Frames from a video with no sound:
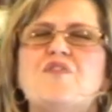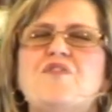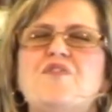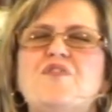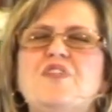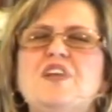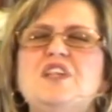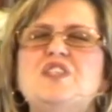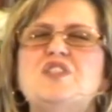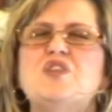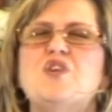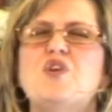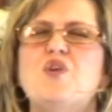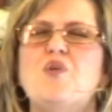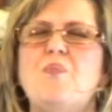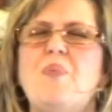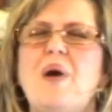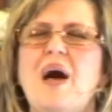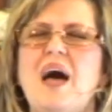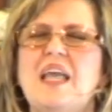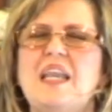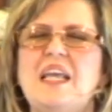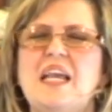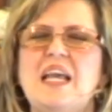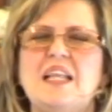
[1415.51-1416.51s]
physical
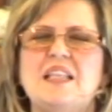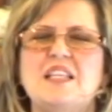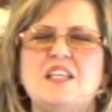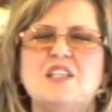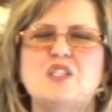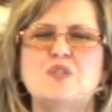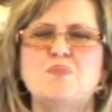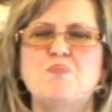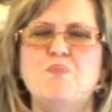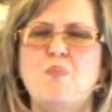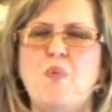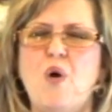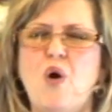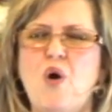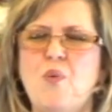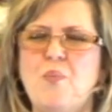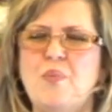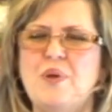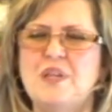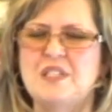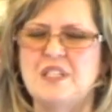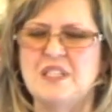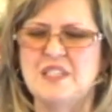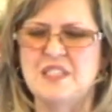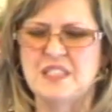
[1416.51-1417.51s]
body at this
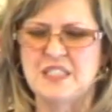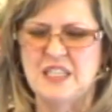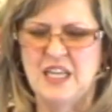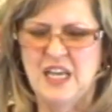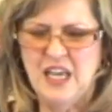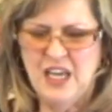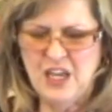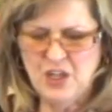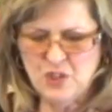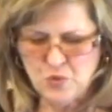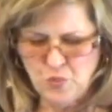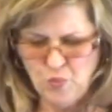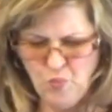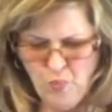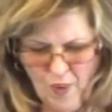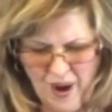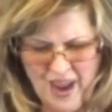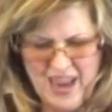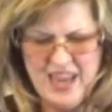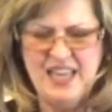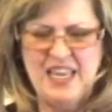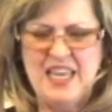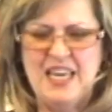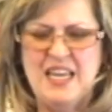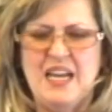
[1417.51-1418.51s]
moment is
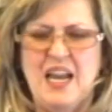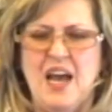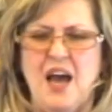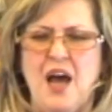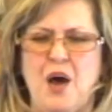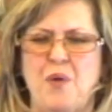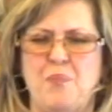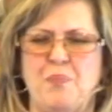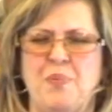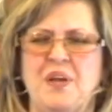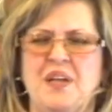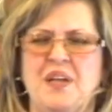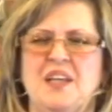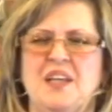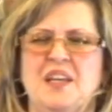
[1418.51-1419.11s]
waking up,